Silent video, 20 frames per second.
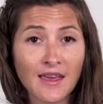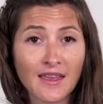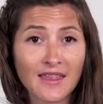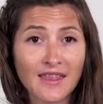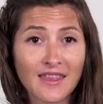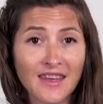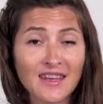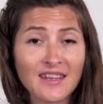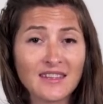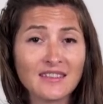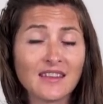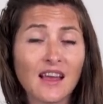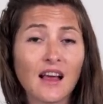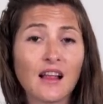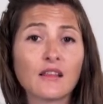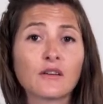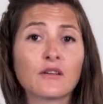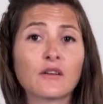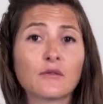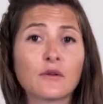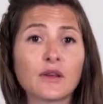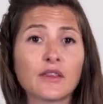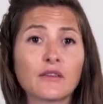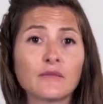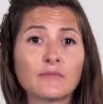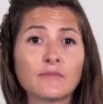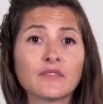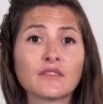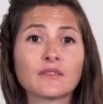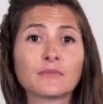These
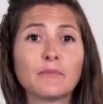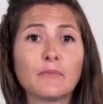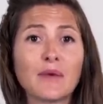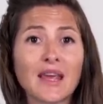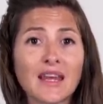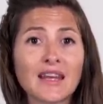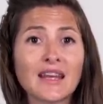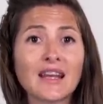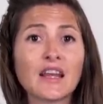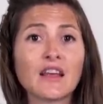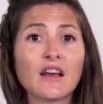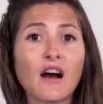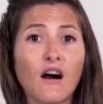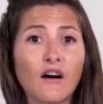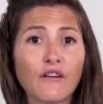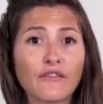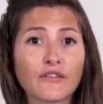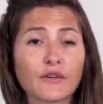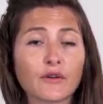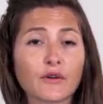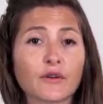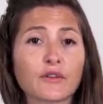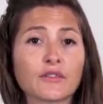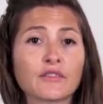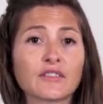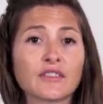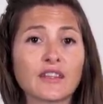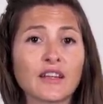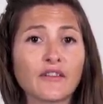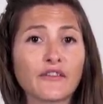algorithms mainly offer
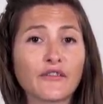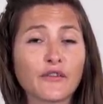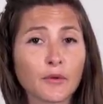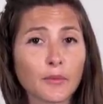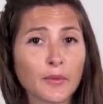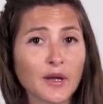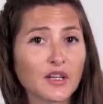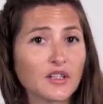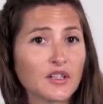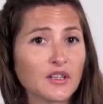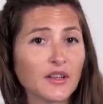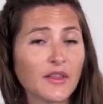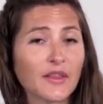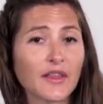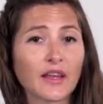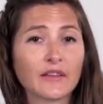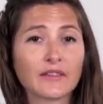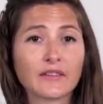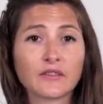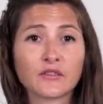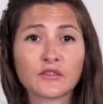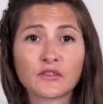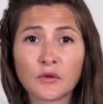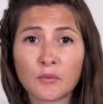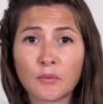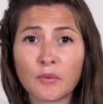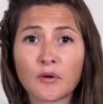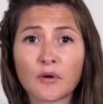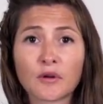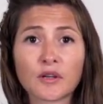us information that
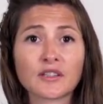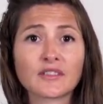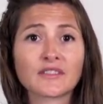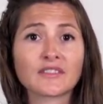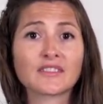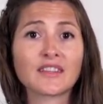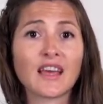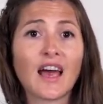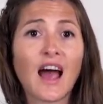supports